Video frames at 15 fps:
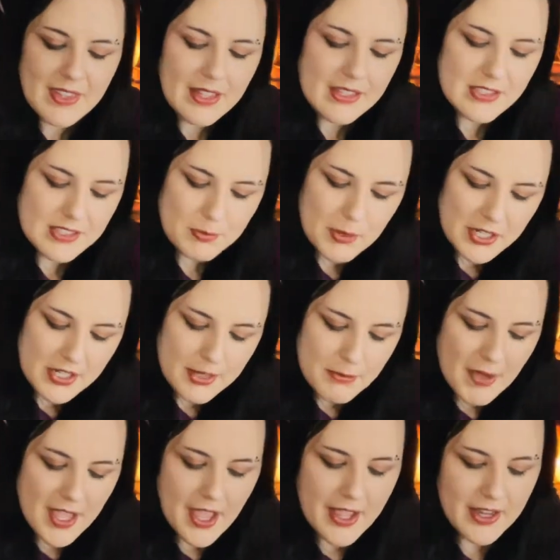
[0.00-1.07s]
Spirit,
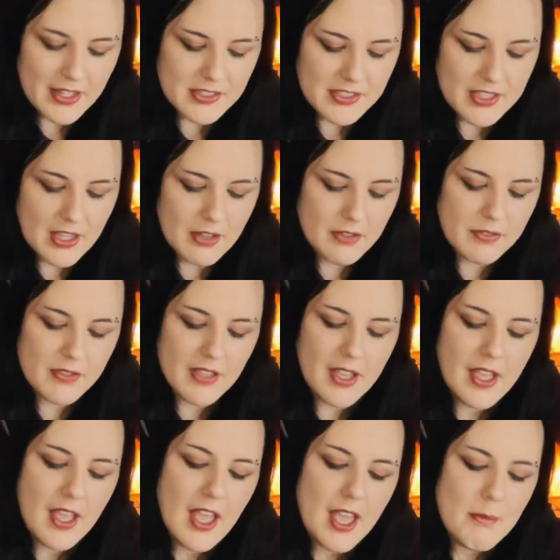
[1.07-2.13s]
my higher self.
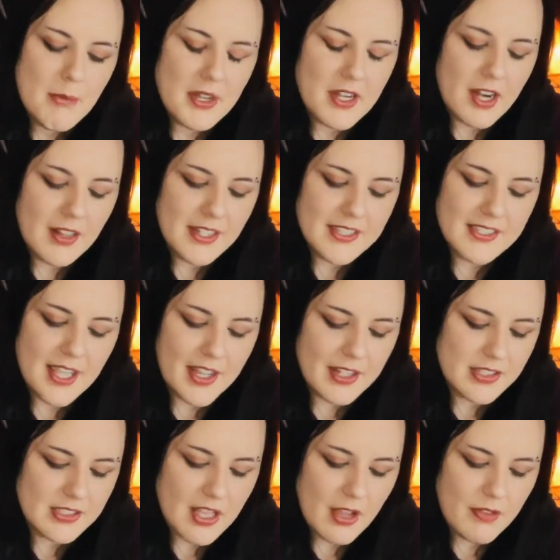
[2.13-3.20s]
My darling's
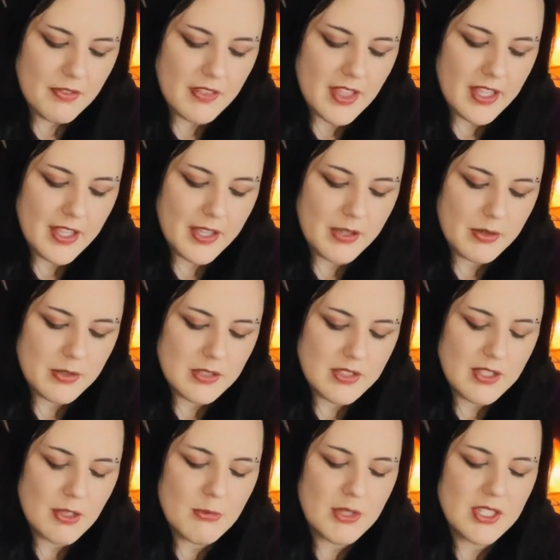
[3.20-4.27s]
higher self, thank you
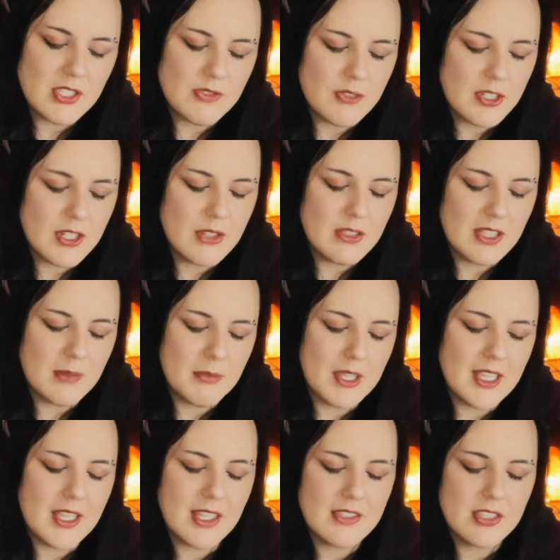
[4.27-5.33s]
so much for using
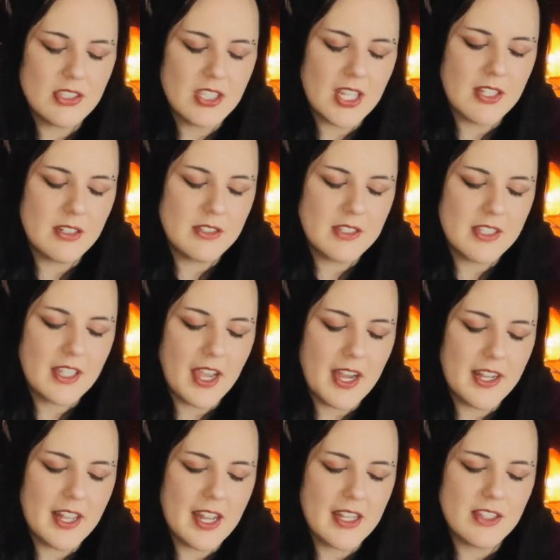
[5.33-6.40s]
me as a channel to
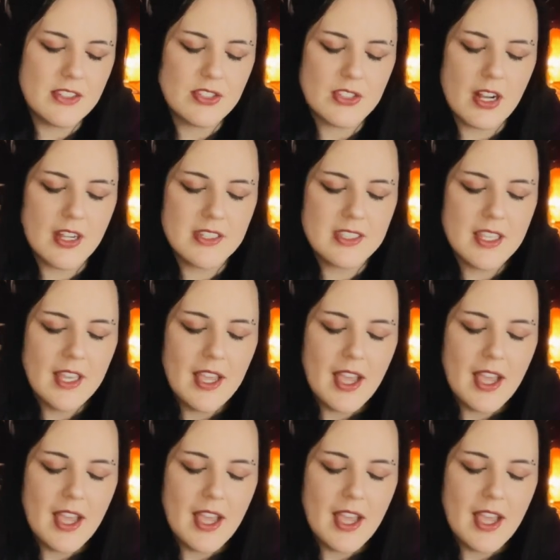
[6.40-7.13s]
guide and instruct.